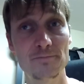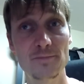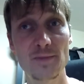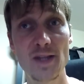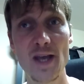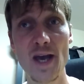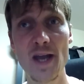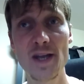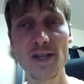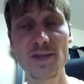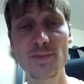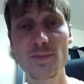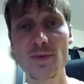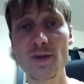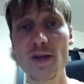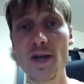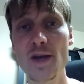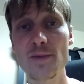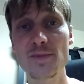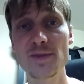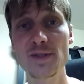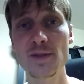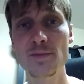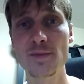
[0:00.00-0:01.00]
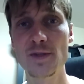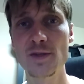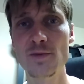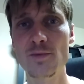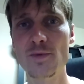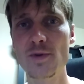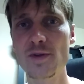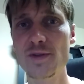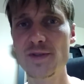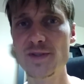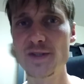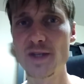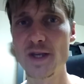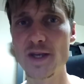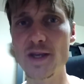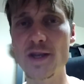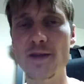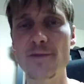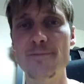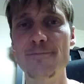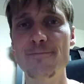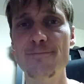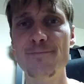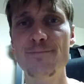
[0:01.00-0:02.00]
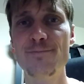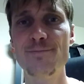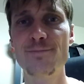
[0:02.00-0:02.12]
That is perhaps something worth studying.